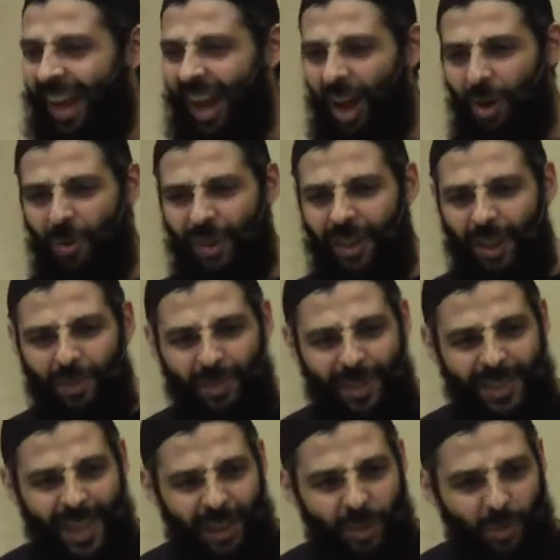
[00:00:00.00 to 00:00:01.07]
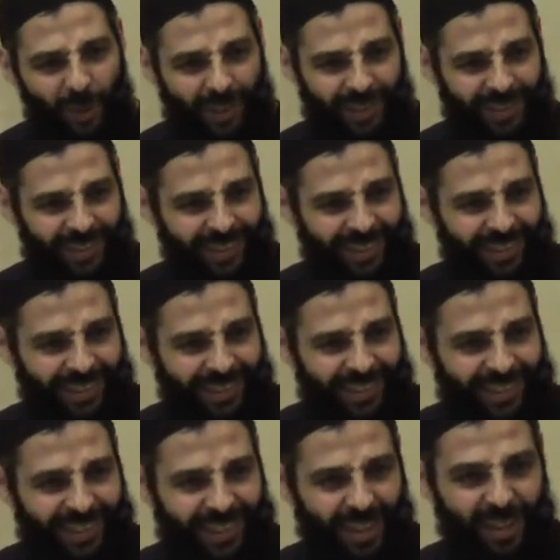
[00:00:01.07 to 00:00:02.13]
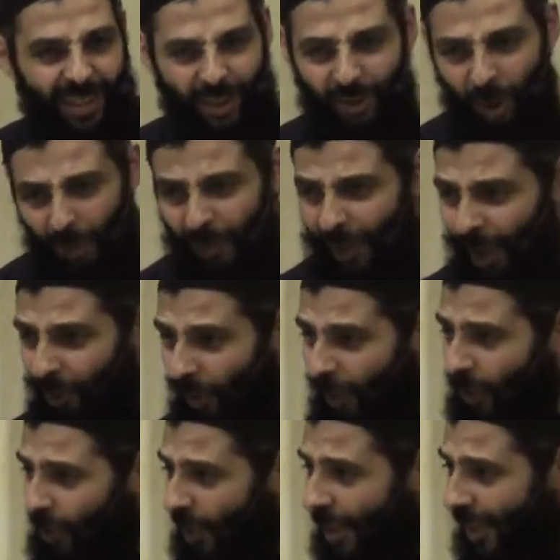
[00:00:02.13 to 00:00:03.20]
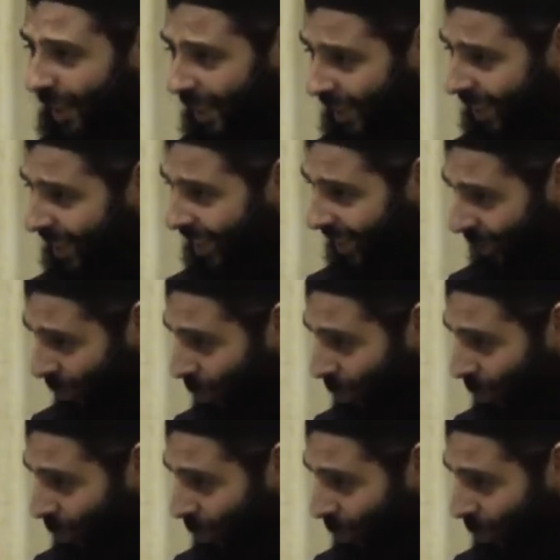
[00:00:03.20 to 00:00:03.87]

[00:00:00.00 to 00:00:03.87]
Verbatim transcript: how can I be that way? The topic I want to discuss